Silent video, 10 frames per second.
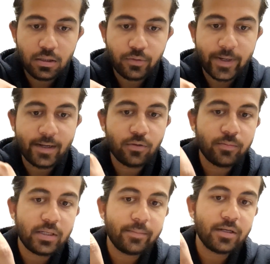22
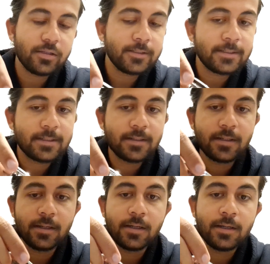millimeters,
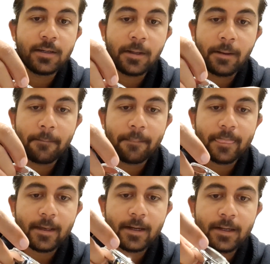
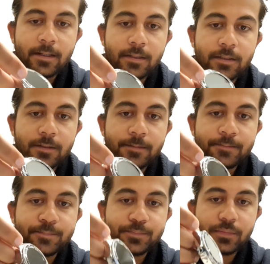and
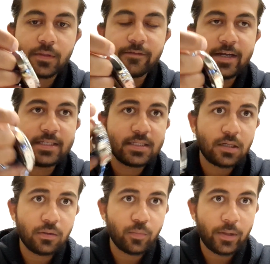the weight's
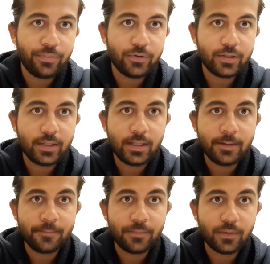around 130
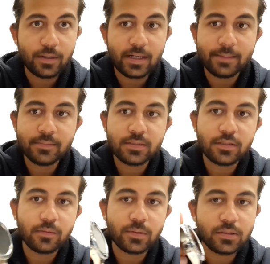grams,
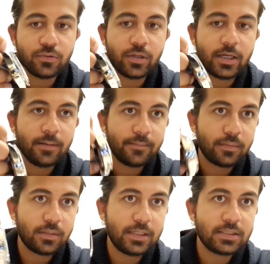which is okay,
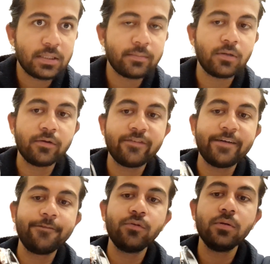decent amount of
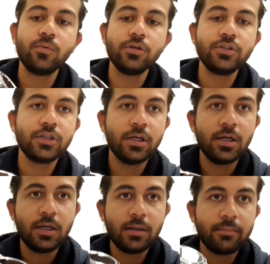heft to the watch,
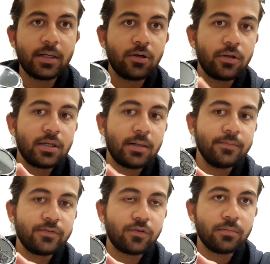but it all
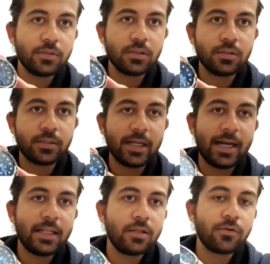comes from the
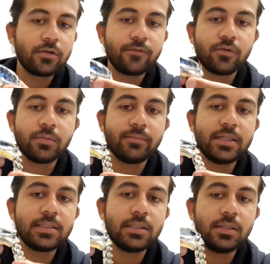dial and not from the
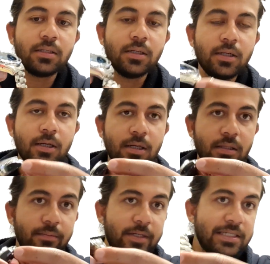bracelet.
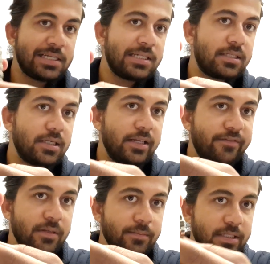The bracelet's really
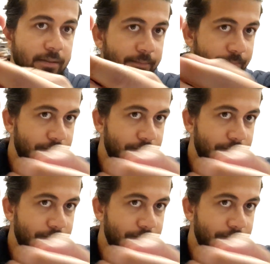flimsy.